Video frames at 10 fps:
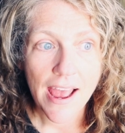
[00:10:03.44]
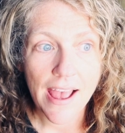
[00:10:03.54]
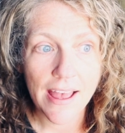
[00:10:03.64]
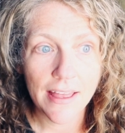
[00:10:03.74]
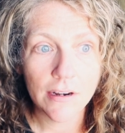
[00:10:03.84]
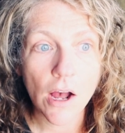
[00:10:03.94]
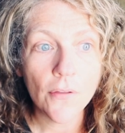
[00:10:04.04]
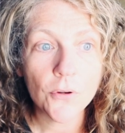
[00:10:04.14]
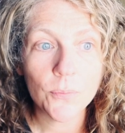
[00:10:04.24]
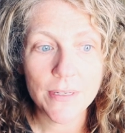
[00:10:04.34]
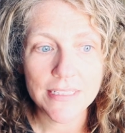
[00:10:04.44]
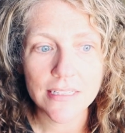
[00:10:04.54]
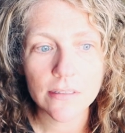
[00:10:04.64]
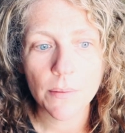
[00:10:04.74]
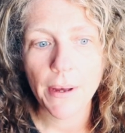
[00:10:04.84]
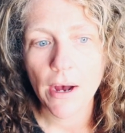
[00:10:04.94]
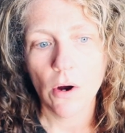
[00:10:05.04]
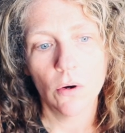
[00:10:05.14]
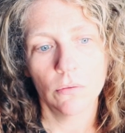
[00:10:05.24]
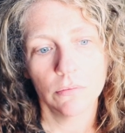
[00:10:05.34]
and other pieces
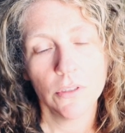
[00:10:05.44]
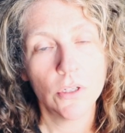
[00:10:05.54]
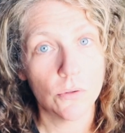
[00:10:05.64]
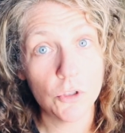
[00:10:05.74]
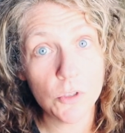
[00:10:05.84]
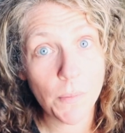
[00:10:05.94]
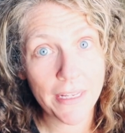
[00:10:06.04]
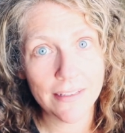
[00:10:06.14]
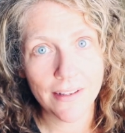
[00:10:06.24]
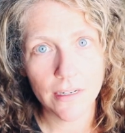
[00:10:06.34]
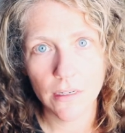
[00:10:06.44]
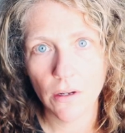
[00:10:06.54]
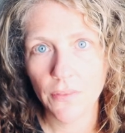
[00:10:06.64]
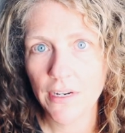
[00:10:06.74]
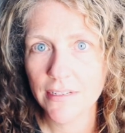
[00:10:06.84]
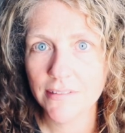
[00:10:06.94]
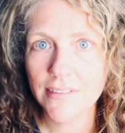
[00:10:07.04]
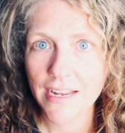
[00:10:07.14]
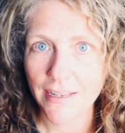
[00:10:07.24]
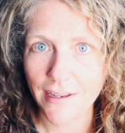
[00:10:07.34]
about, you know, speculating on the next
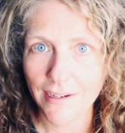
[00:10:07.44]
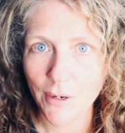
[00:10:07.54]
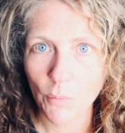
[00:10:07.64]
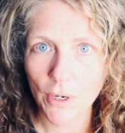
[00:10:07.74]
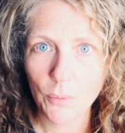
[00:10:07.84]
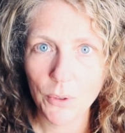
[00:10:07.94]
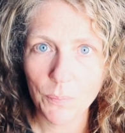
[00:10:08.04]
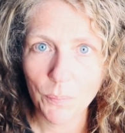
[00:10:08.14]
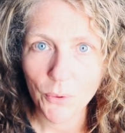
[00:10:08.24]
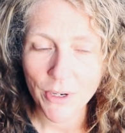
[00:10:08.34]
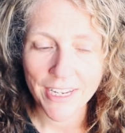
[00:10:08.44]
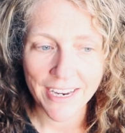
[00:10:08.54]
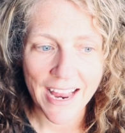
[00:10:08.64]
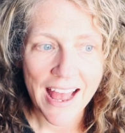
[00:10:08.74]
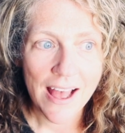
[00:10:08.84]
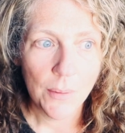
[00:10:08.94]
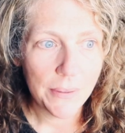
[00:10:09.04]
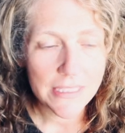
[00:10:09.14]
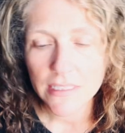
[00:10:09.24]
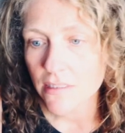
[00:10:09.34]
decade and what it would bring.
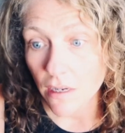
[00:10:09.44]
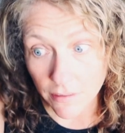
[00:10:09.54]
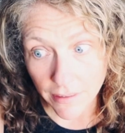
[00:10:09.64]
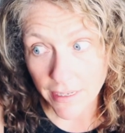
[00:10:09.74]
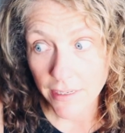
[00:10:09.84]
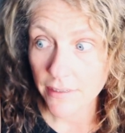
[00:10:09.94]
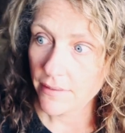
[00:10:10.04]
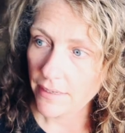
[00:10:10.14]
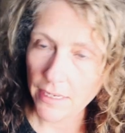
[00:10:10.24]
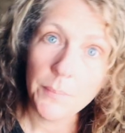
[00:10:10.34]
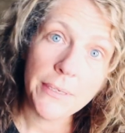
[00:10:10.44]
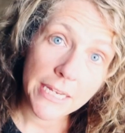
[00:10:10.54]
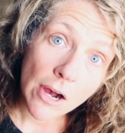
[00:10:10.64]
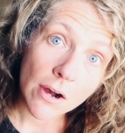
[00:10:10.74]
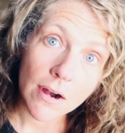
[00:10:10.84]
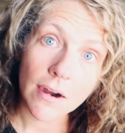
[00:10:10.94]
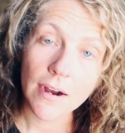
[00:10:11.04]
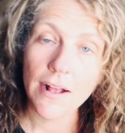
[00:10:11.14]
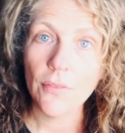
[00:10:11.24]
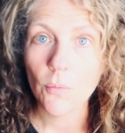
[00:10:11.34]
Pieces on like
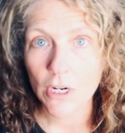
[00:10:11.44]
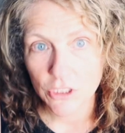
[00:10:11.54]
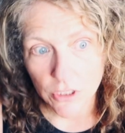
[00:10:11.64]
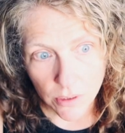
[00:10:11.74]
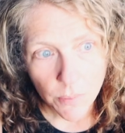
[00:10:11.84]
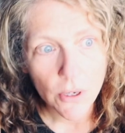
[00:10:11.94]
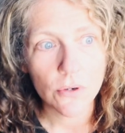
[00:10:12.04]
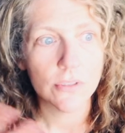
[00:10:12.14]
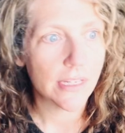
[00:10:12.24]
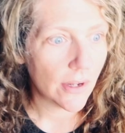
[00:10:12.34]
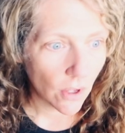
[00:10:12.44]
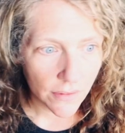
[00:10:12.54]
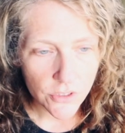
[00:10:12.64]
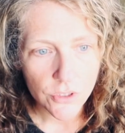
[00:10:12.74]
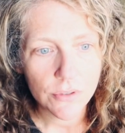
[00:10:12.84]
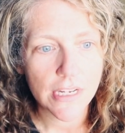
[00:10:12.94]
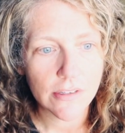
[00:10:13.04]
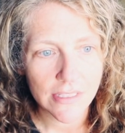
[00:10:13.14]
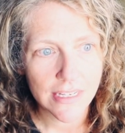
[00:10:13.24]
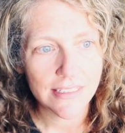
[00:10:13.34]
NPR and the Washington Post, like all these news
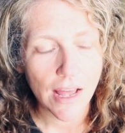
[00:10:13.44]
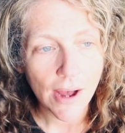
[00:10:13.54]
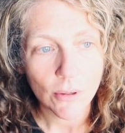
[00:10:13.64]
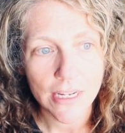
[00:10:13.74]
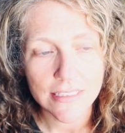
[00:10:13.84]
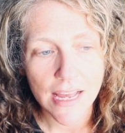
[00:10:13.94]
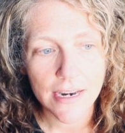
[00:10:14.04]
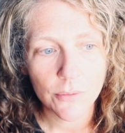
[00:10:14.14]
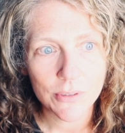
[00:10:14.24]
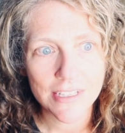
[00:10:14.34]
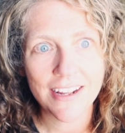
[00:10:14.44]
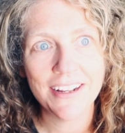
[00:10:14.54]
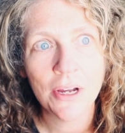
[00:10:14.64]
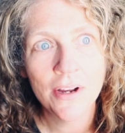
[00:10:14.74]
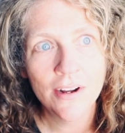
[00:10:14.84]
outlet outlets and it was like